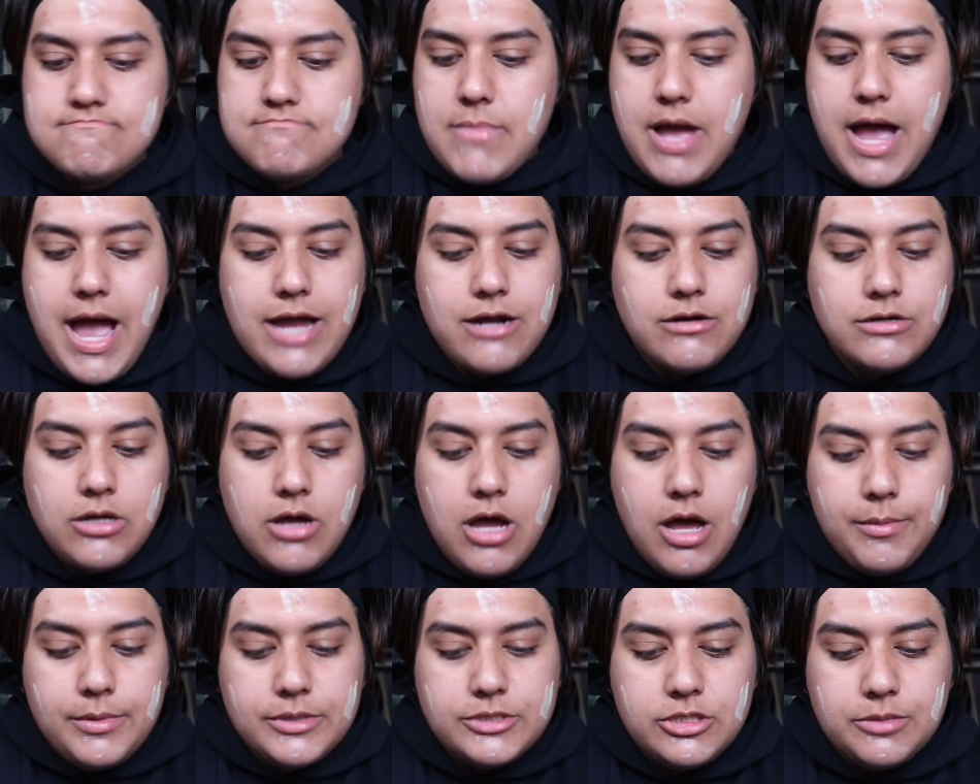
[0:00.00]
don't know
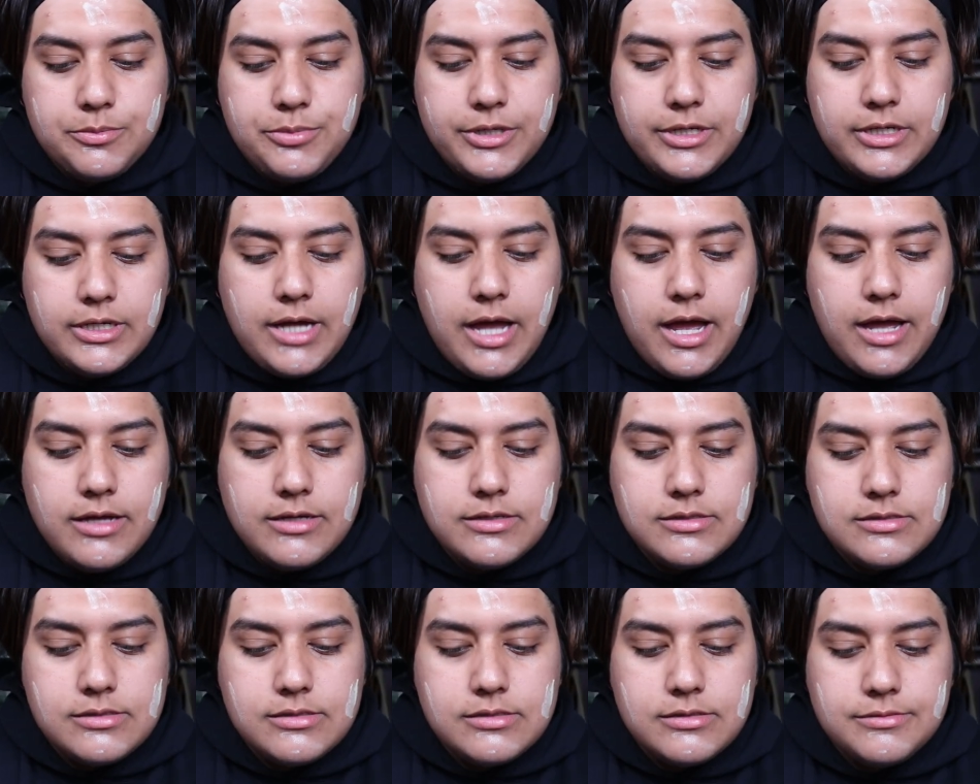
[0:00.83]
how much to put,
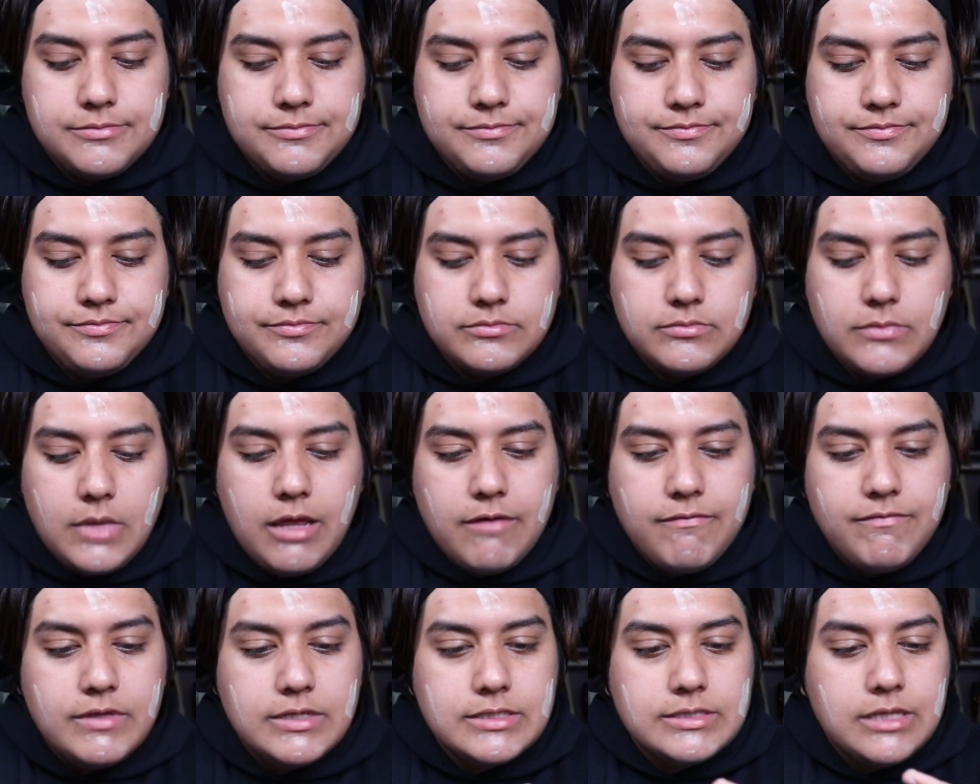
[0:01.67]
guys.
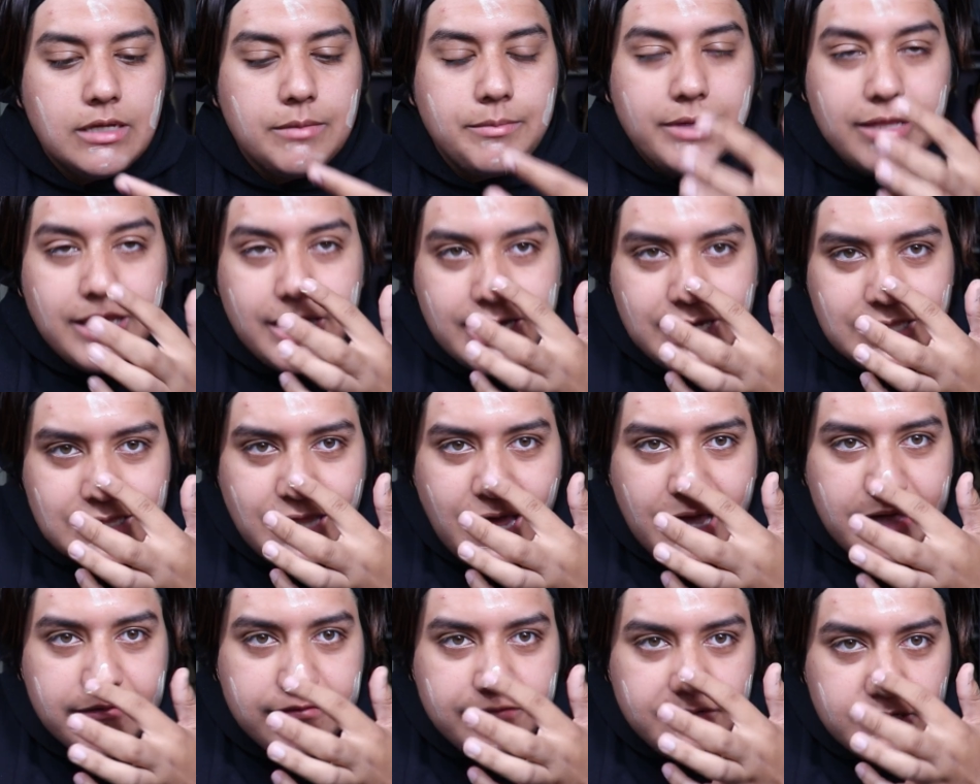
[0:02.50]
If this can be like a
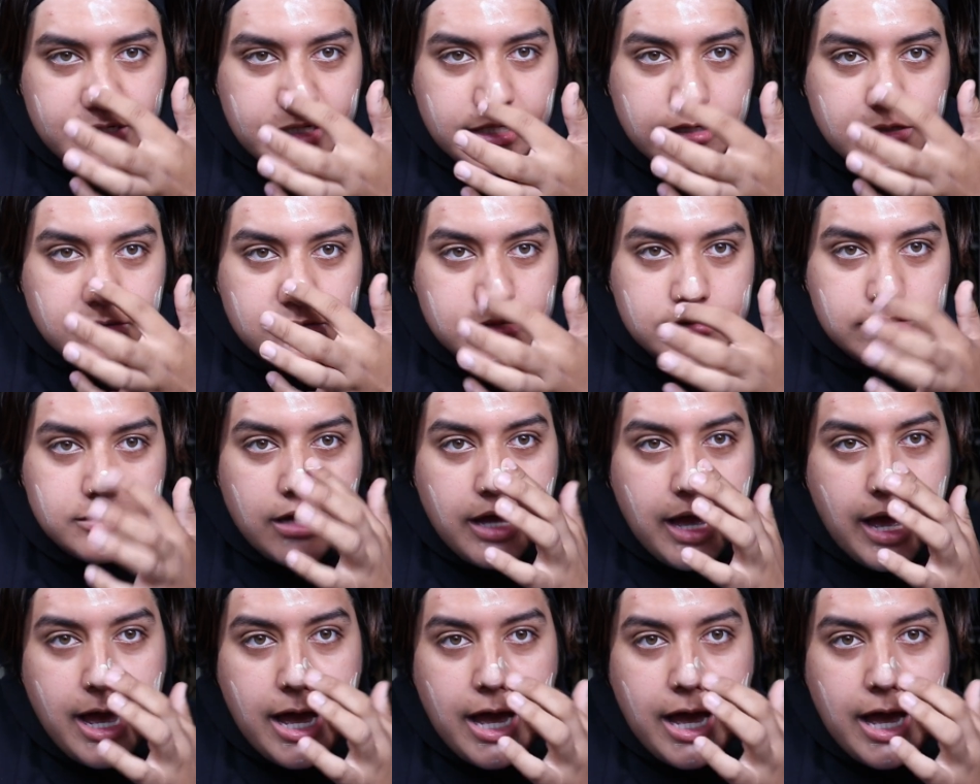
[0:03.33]
live video,